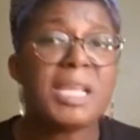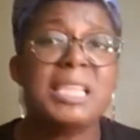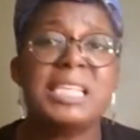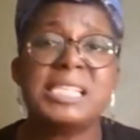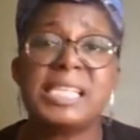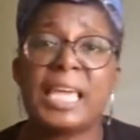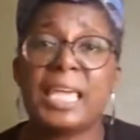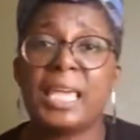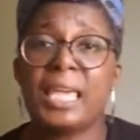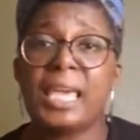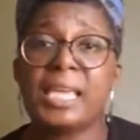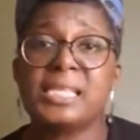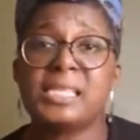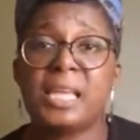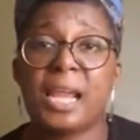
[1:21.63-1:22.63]
the second
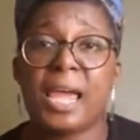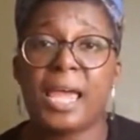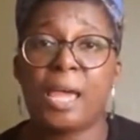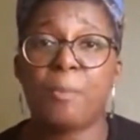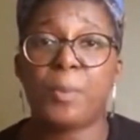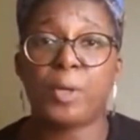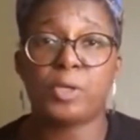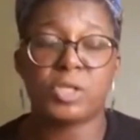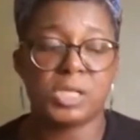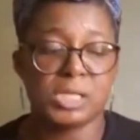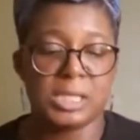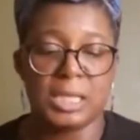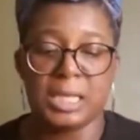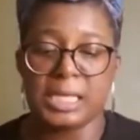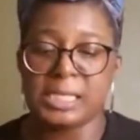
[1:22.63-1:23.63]
case that I had purchased
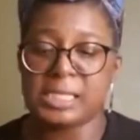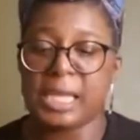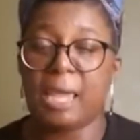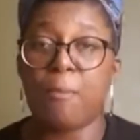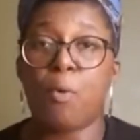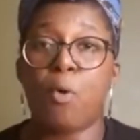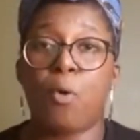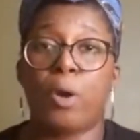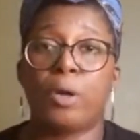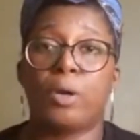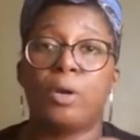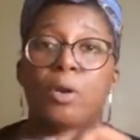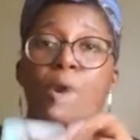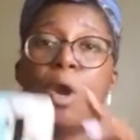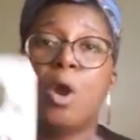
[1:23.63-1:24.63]
in that same
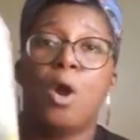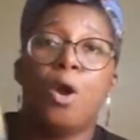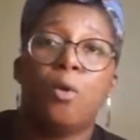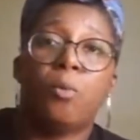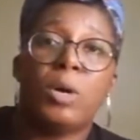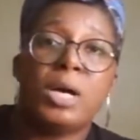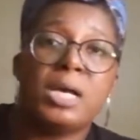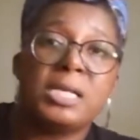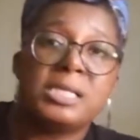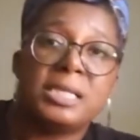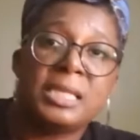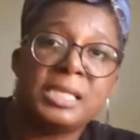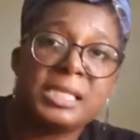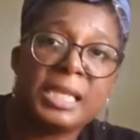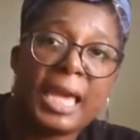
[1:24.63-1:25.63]
order was
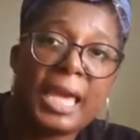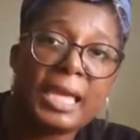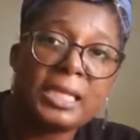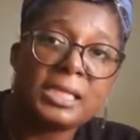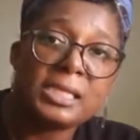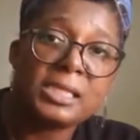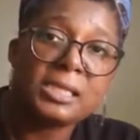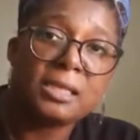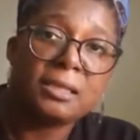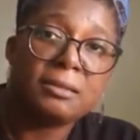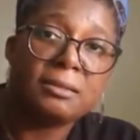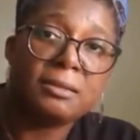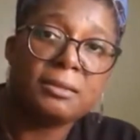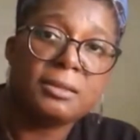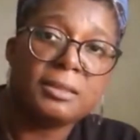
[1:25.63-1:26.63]
this case.
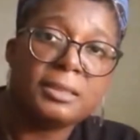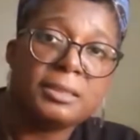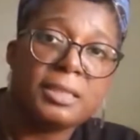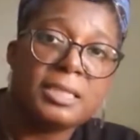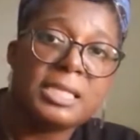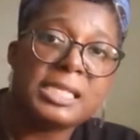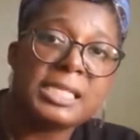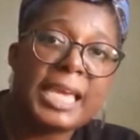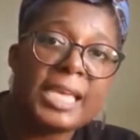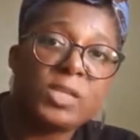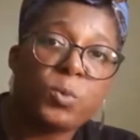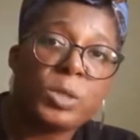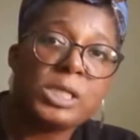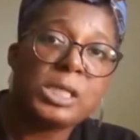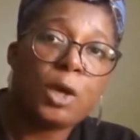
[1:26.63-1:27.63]
This case
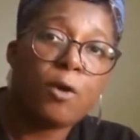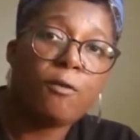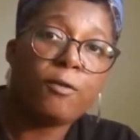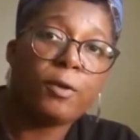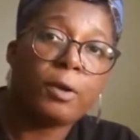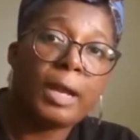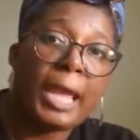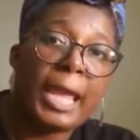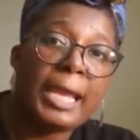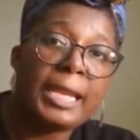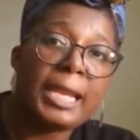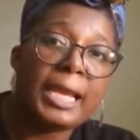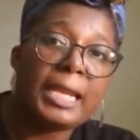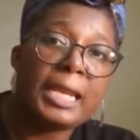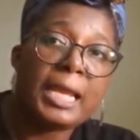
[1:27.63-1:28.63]
retailed for
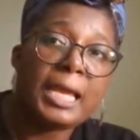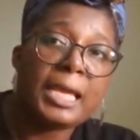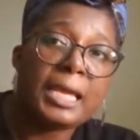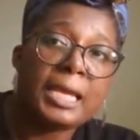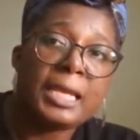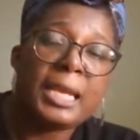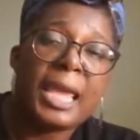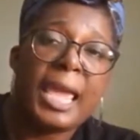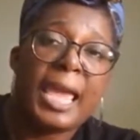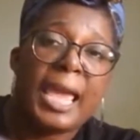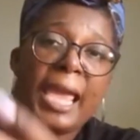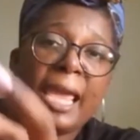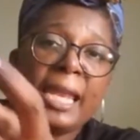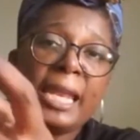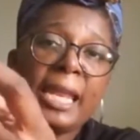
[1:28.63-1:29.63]
$8.99
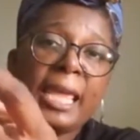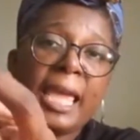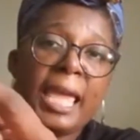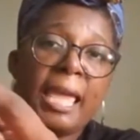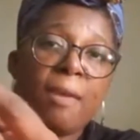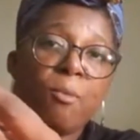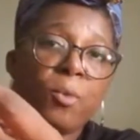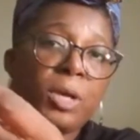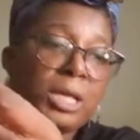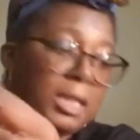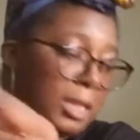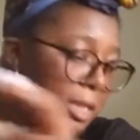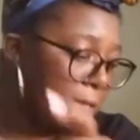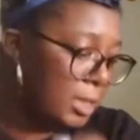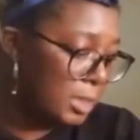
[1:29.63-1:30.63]
and it came
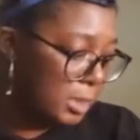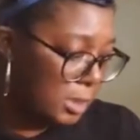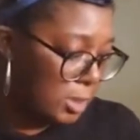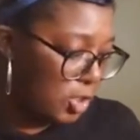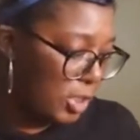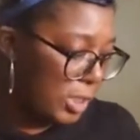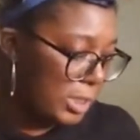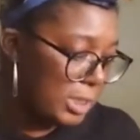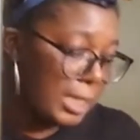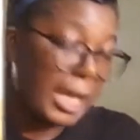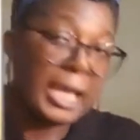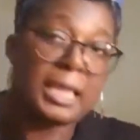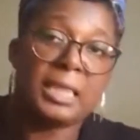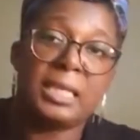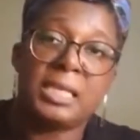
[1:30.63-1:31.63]
with this, just
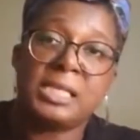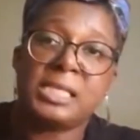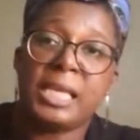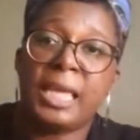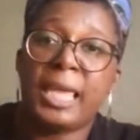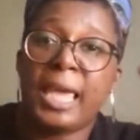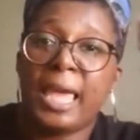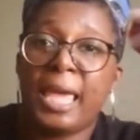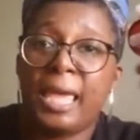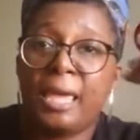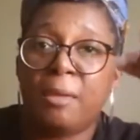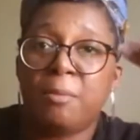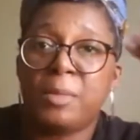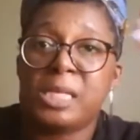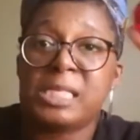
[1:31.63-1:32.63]
like this. It
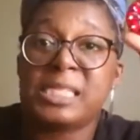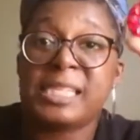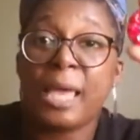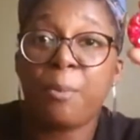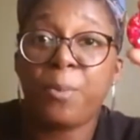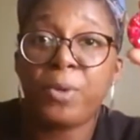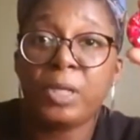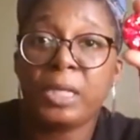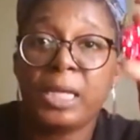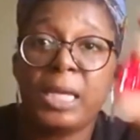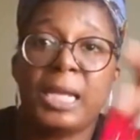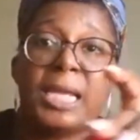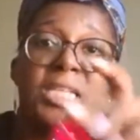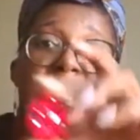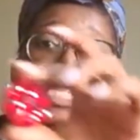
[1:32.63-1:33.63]
came separately
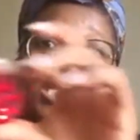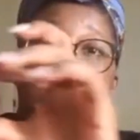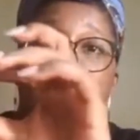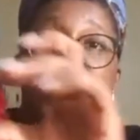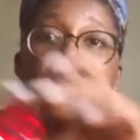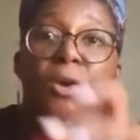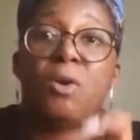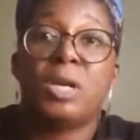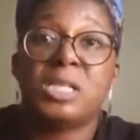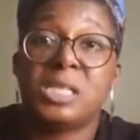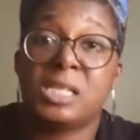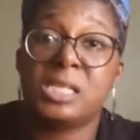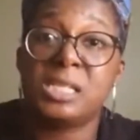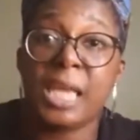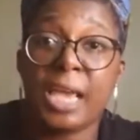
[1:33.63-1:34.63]
and I just stuck it on because
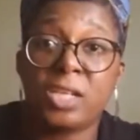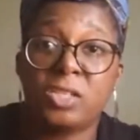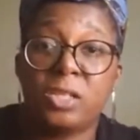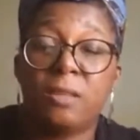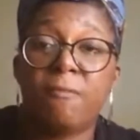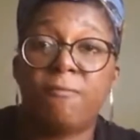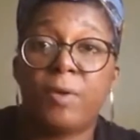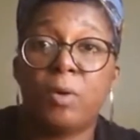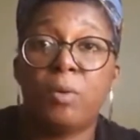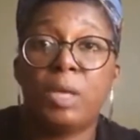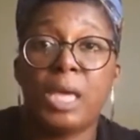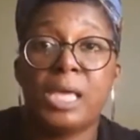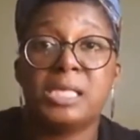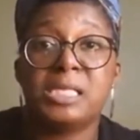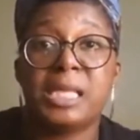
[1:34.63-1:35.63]
this is actually the phone
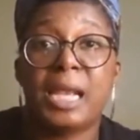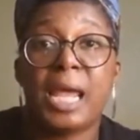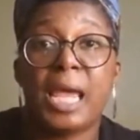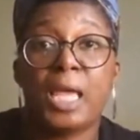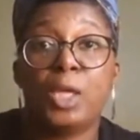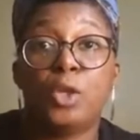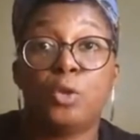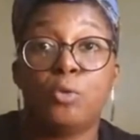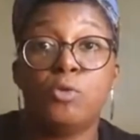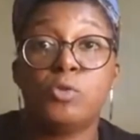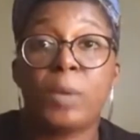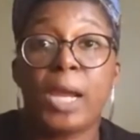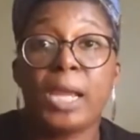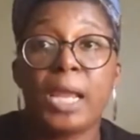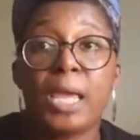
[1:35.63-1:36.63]
case that I use
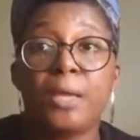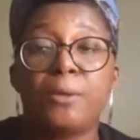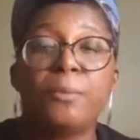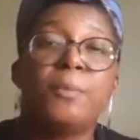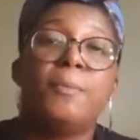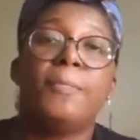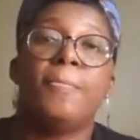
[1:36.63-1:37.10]
right now.